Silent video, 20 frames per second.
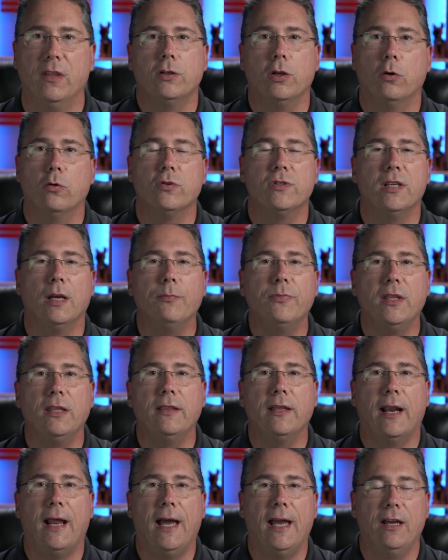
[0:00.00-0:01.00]
So something
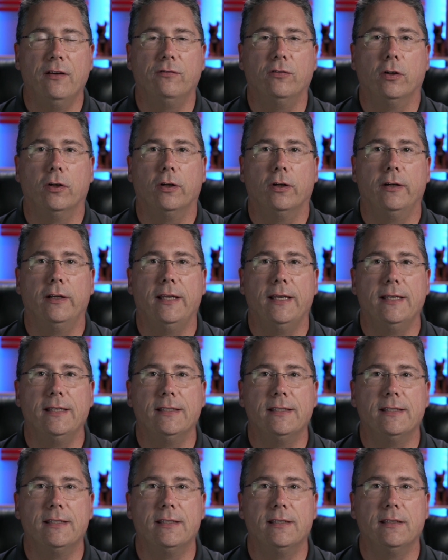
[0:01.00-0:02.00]
that I have learned
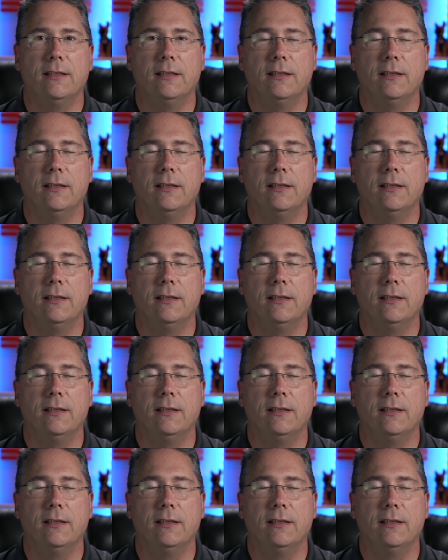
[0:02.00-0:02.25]
is